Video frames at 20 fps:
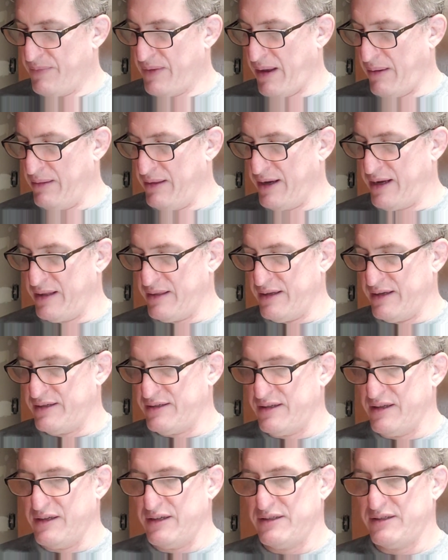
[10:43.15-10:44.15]
And look at
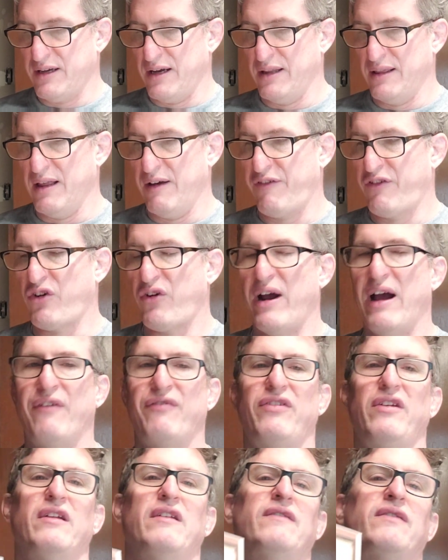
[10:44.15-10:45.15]
this
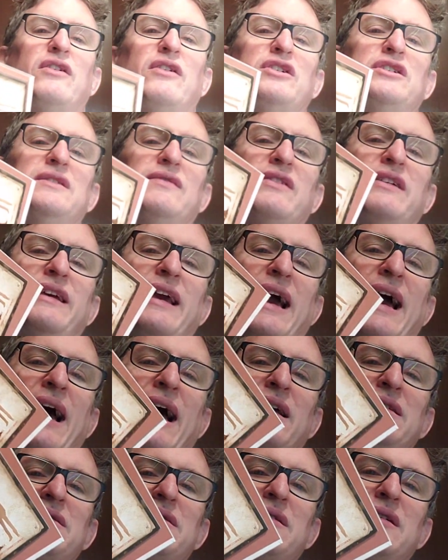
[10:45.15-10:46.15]
Lovecraftian version of a
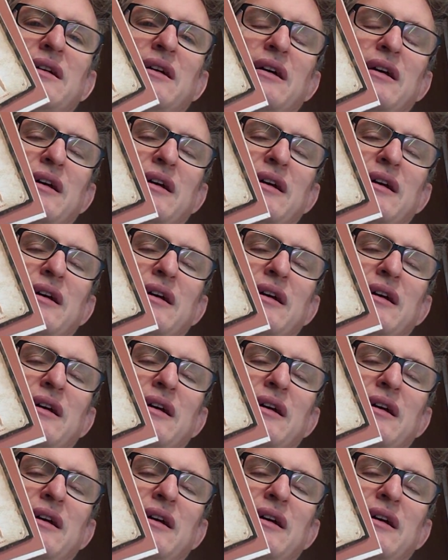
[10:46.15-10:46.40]
ghast.